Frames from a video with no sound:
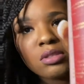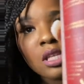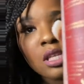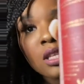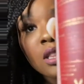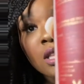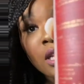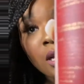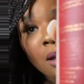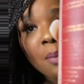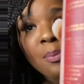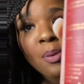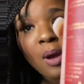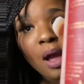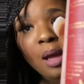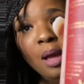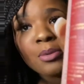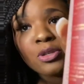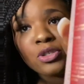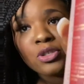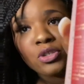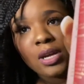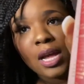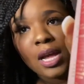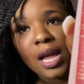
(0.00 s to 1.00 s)
I
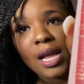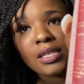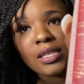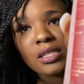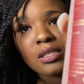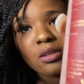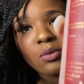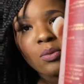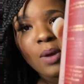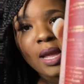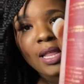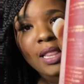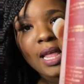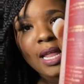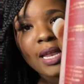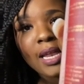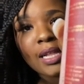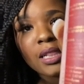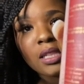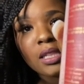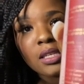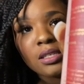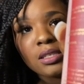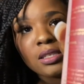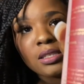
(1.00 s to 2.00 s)
promise you guys, the way that it
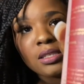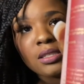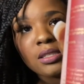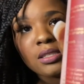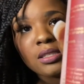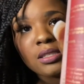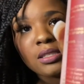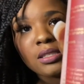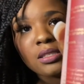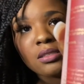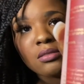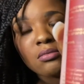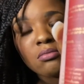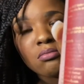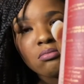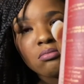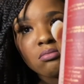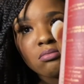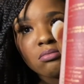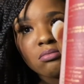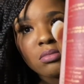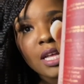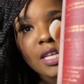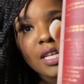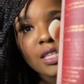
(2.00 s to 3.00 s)
looks
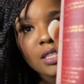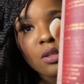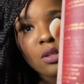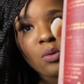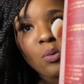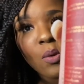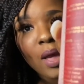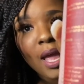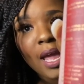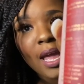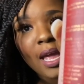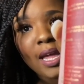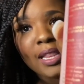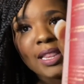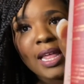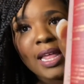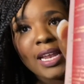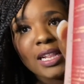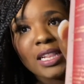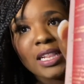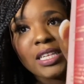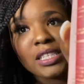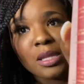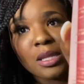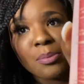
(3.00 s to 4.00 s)
is the way that
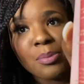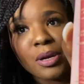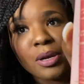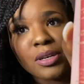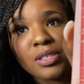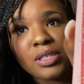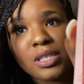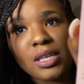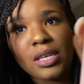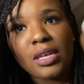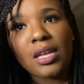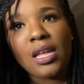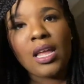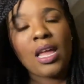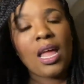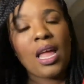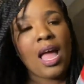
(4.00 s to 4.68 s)
it looks in person.